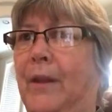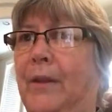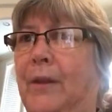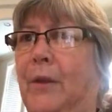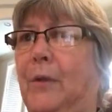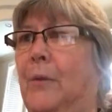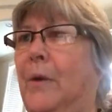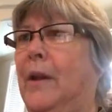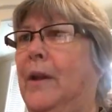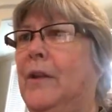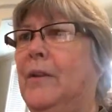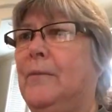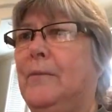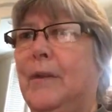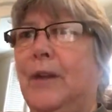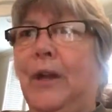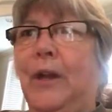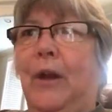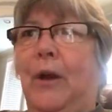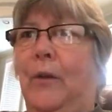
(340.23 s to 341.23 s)
You want to,
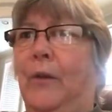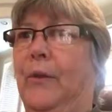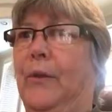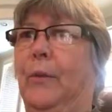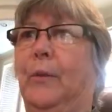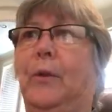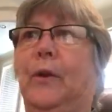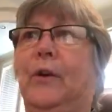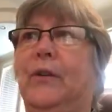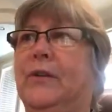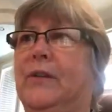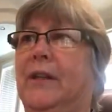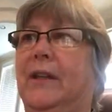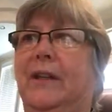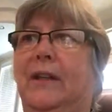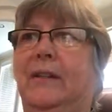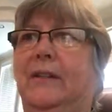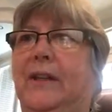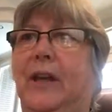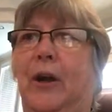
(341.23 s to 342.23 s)
you know, the world's in
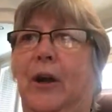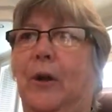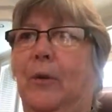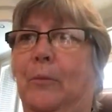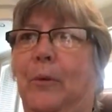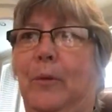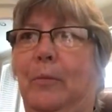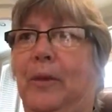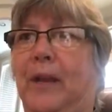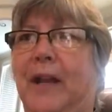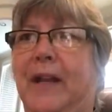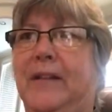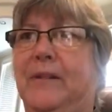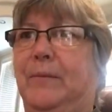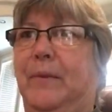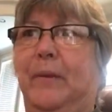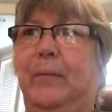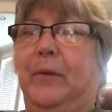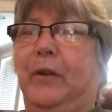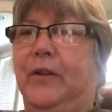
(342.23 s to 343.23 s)
a terrible place.
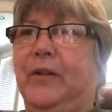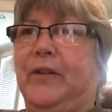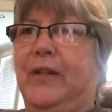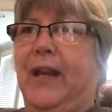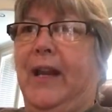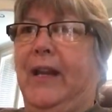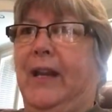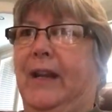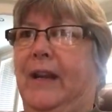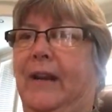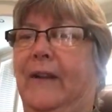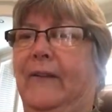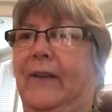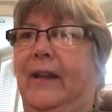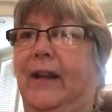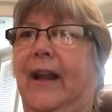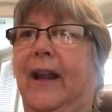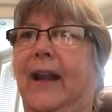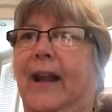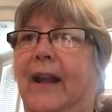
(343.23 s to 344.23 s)
People are saying it every
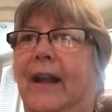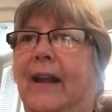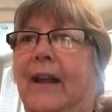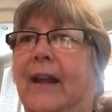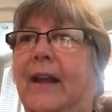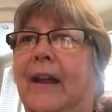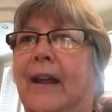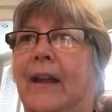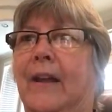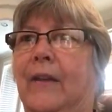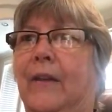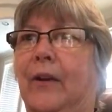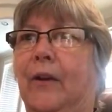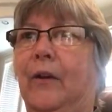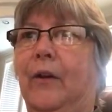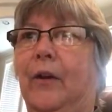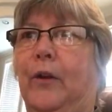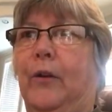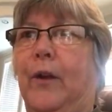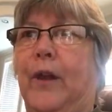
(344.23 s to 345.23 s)
day. They're
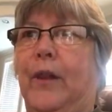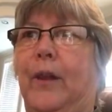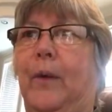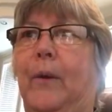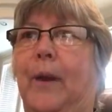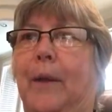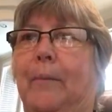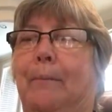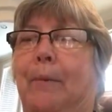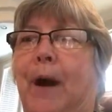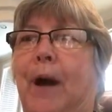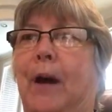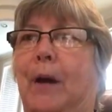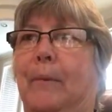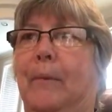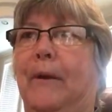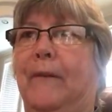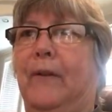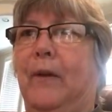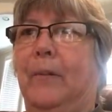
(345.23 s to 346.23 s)
going crazy. They want to
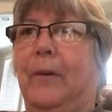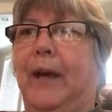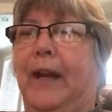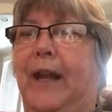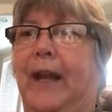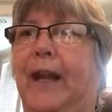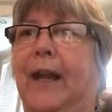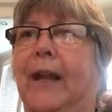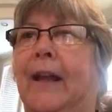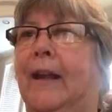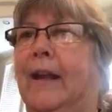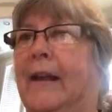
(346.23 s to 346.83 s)
bomb everybody.